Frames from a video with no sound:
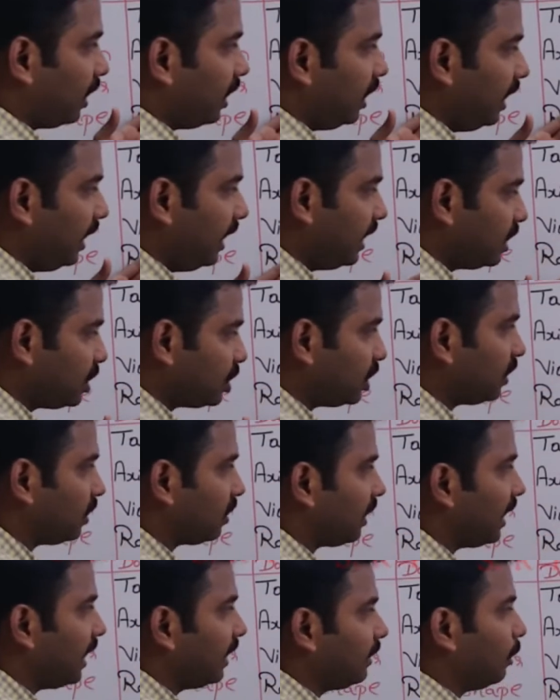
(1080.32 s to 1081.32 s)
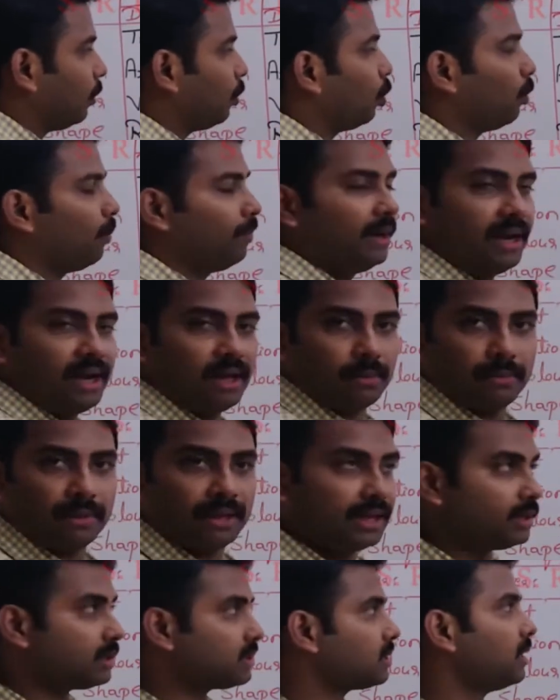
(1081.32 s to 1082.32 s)
each trait true breeding means,
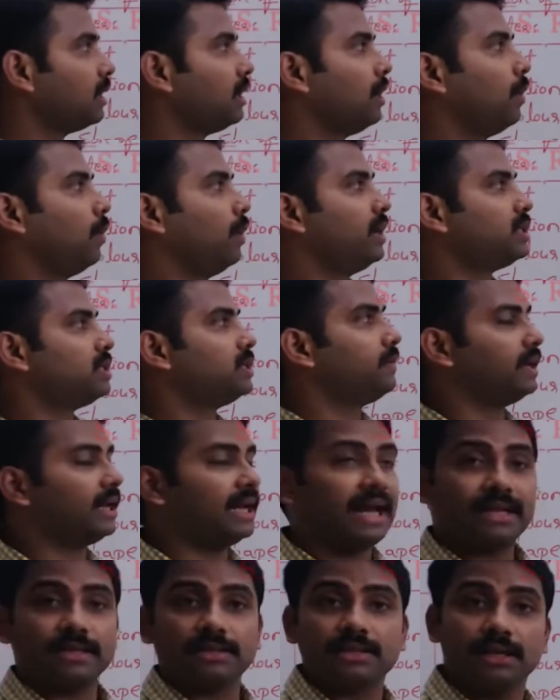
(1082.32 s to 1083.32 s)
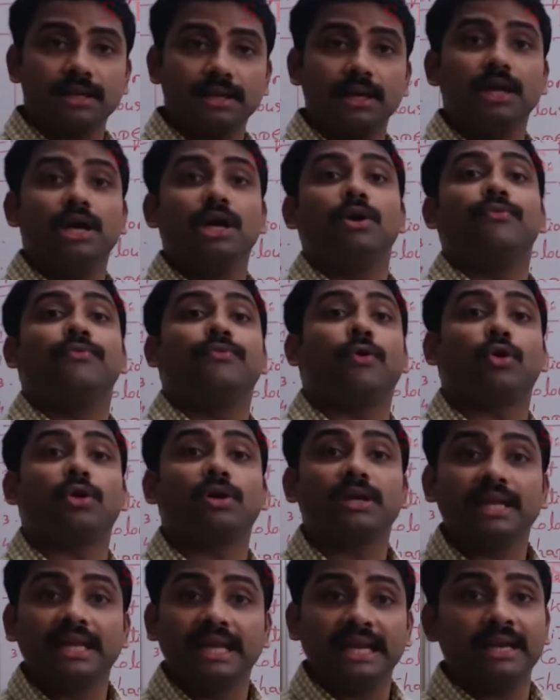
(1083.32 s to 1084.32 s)
what is your answer?
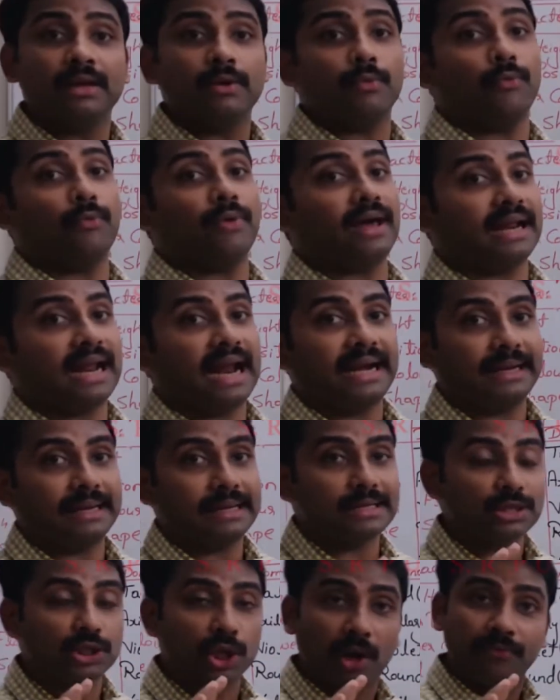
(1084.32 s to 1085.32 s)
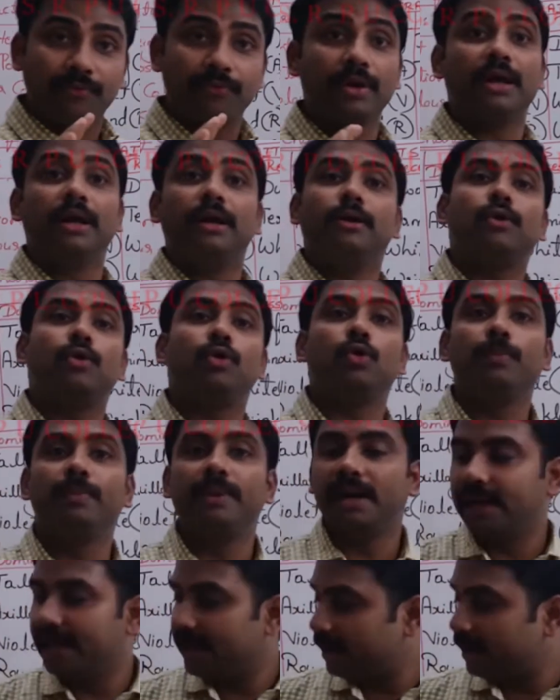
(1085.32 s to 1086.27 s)
14 varieties of true breeding